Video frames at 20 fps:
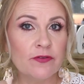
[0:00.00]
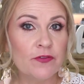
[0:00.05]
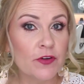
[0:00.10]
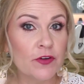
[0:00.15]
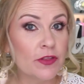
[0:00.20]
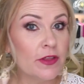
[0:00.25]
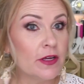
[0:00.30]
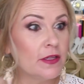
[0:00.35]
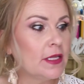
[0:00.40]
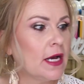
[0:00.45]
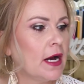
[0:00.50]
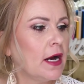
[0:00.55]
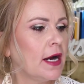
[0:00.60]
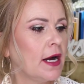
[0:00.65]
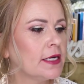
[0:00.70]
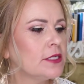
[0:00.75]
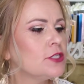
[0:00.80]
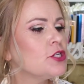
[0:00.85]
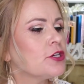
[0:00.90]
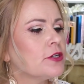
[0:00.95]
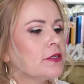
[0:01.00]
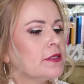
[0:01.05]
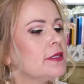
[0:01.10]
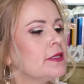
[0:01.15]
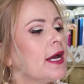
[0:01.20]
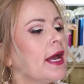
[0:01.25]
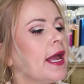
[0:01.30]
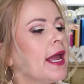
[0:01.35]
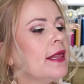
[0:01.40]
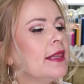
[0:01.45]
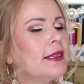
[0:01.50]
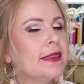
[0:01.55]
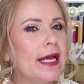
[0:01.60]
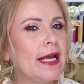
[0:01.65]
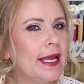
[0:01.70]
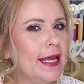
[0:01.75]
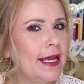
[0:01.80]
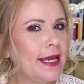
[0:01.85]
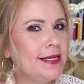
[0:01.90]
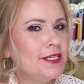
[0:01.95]
for the La Ange or La, La
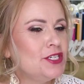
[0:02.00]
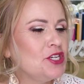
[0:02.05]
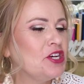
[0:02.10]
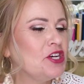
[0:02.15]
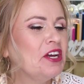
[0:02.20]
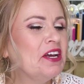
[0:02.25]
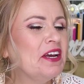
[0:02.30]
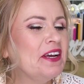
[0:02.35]
Ange.